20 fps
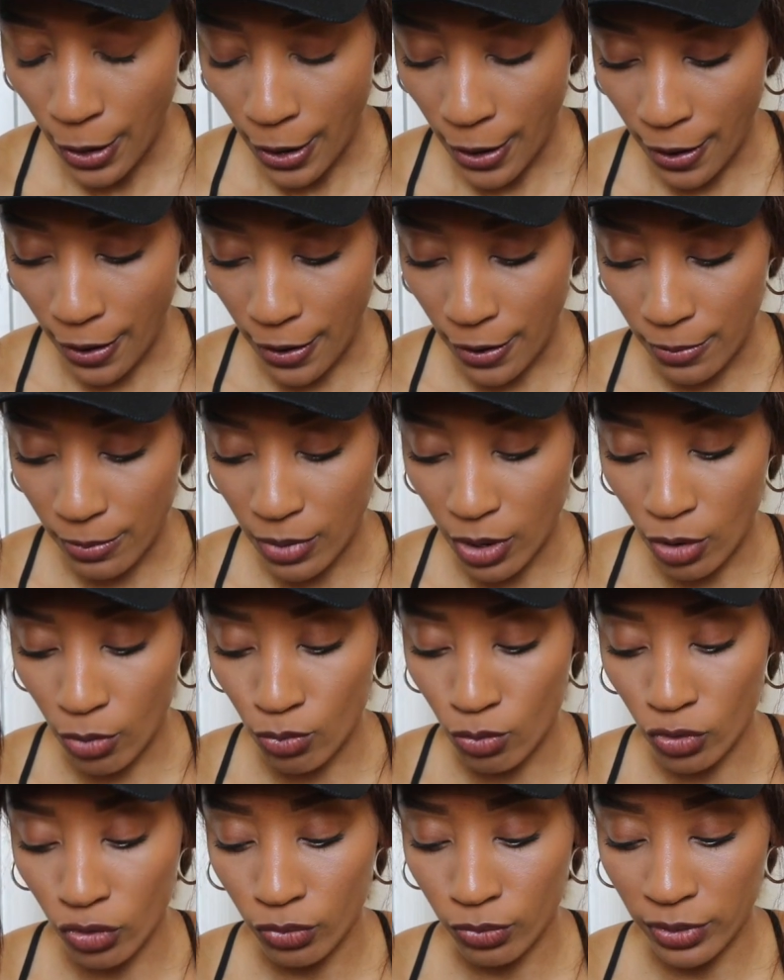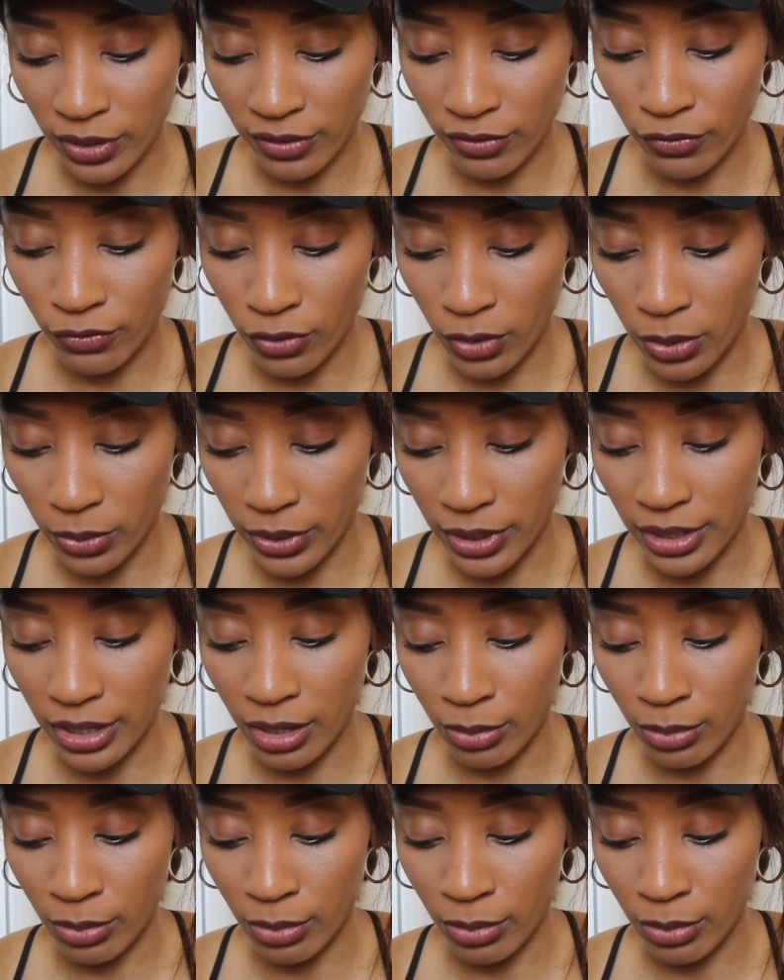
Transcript: um, a movement forward,